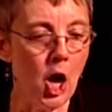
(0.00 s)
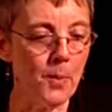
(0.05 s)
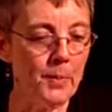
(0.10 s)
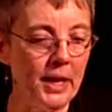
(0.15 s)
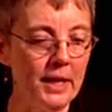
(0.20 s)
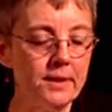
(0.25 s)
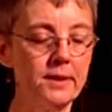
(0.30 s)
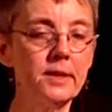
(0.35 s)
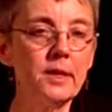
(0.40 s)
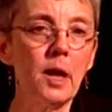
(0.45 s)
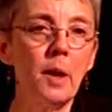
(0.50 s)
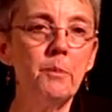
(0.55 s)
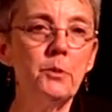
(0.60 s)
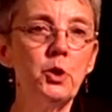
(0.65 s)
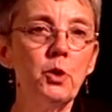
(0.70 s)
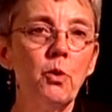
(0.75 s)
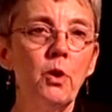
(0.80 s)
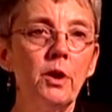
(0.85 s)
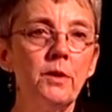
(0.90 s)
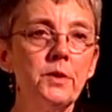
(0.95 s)
In some
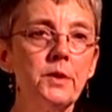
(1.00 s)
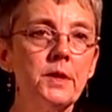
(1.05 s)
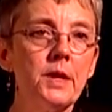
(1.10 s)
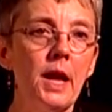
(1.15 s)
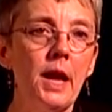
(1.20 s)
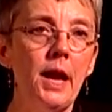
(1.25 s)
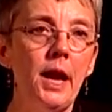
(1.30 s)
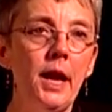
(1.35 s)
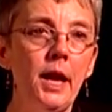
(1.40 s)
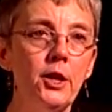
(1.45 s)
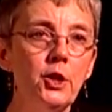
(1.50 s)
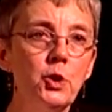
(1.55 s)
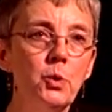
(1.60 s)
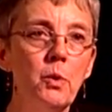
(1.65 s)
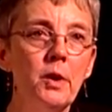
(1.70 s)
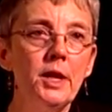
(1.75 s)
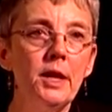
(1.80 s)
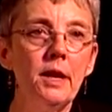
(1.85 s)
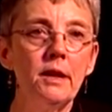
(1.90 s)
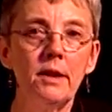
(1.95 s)
doors, in
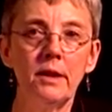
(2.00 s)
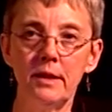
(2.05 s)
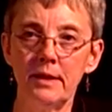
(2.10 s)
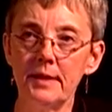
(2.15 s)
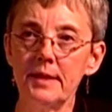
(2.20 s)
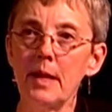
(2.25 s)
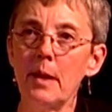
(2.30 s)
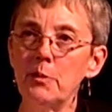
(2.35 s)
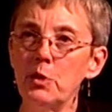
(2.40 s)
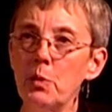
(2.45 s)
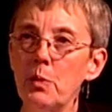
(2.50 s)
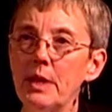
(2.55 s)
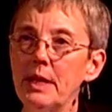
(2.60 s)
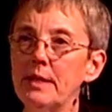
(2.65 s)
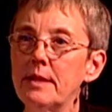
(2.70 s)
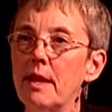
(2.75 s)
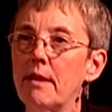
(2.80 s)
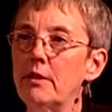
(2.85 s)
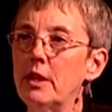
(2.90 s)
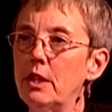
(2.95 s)
some
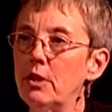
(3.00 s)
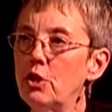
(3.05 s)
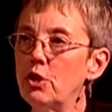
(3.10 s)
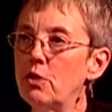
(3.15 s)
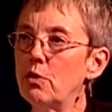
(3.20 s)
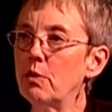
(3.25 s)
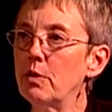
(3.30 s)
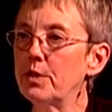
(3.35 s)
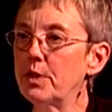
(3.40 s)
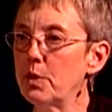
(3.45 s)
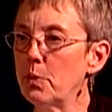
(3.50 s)
27-inch doors,